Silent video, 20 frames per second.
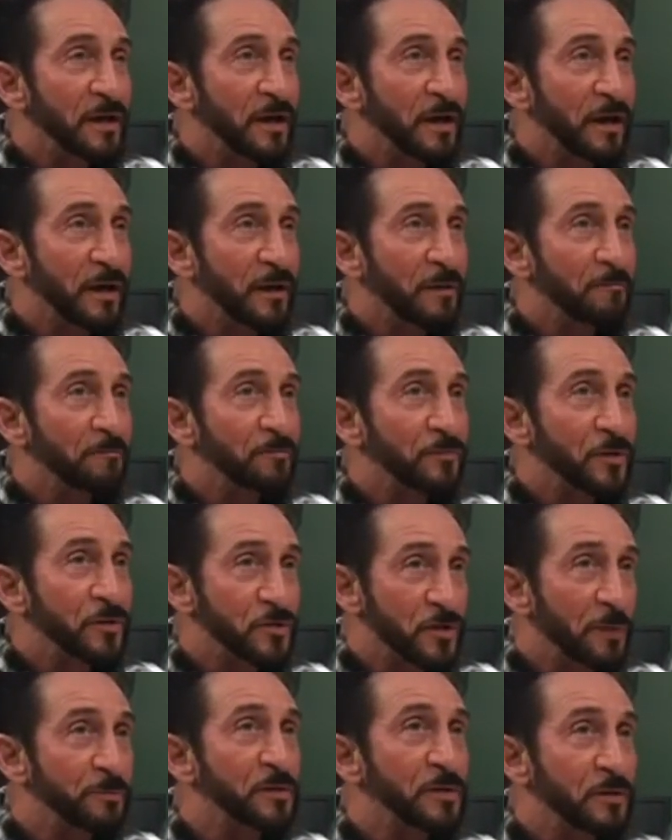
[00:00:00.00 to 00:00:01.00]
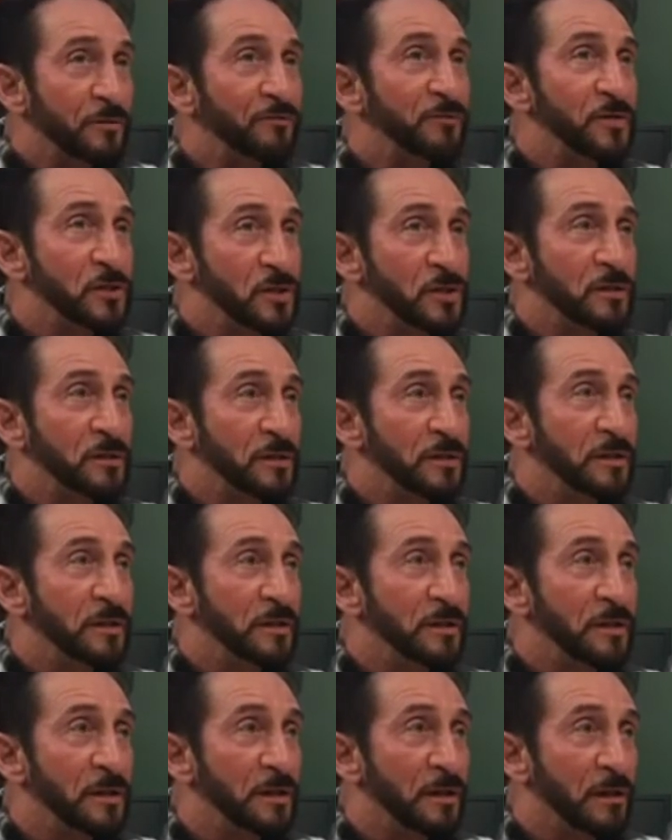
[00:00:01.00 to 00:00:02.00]
there's something deficient
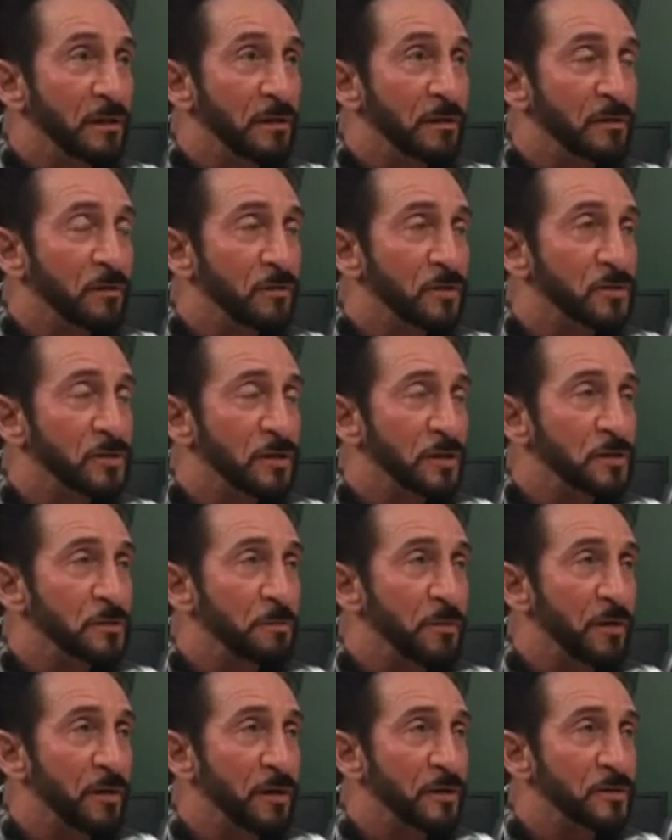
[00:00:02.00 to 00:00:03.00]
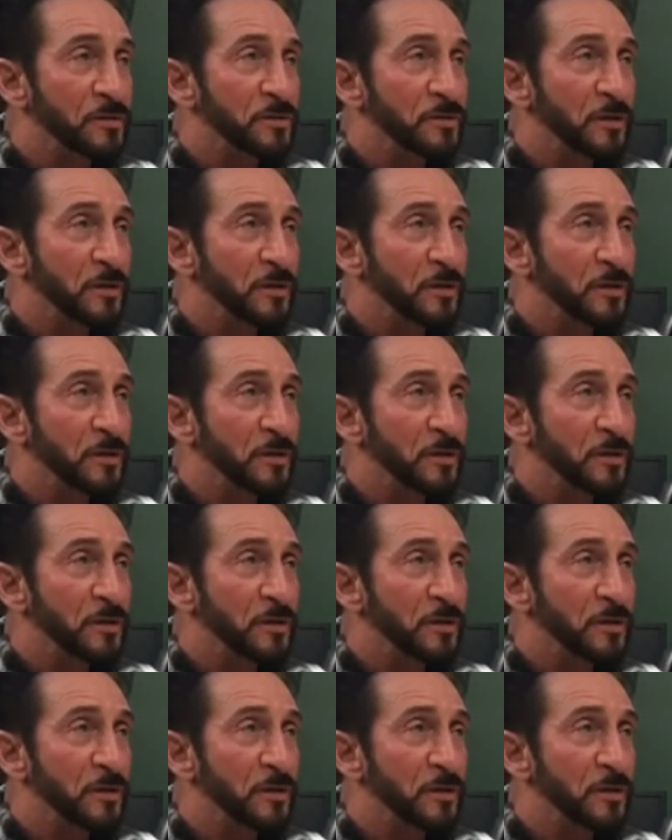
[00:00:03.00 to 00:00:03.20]
in our Christian experience.